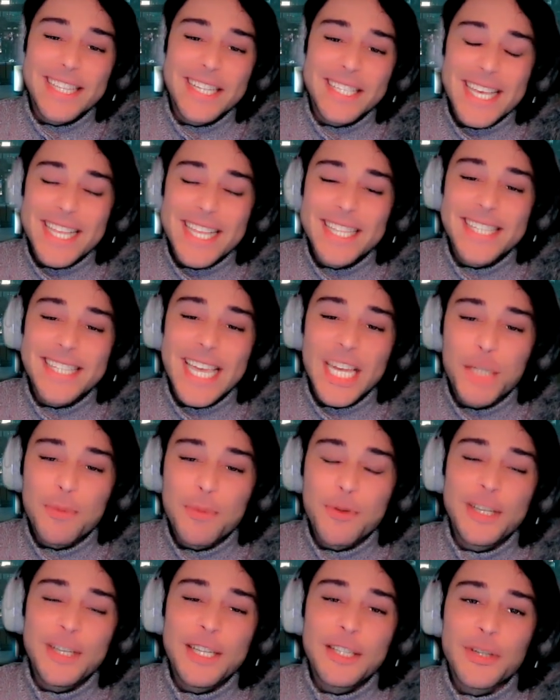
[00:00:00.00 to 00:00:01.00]
this
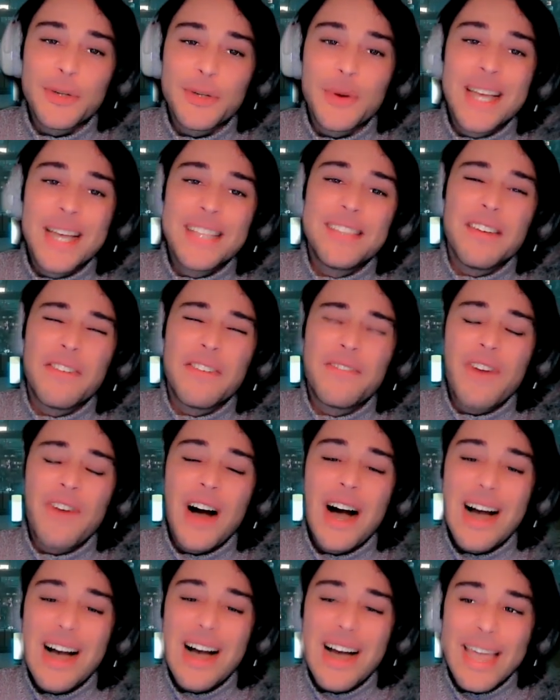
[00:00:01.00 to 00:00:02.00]
insatiable need to
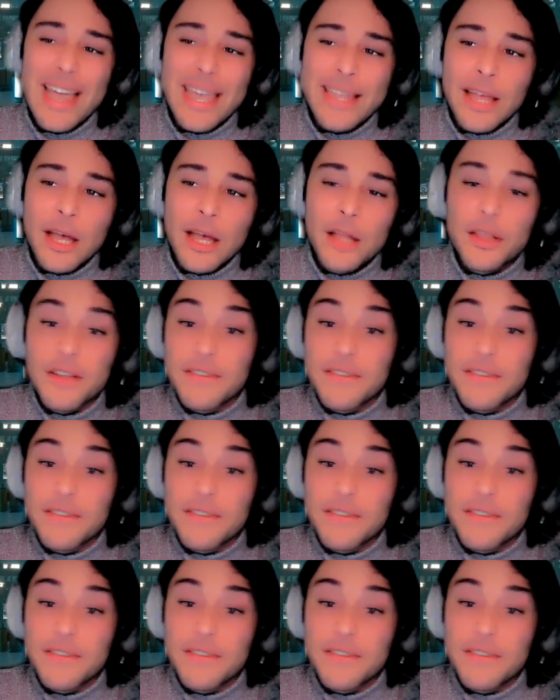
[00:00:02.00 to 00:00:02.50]
define,